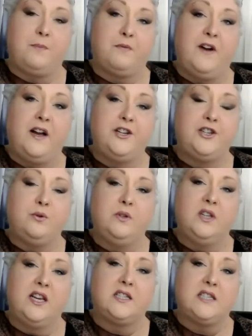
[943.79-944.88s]
I provided you a
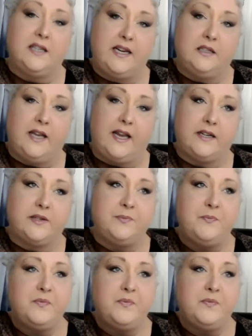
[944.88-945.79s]
link to legal aid.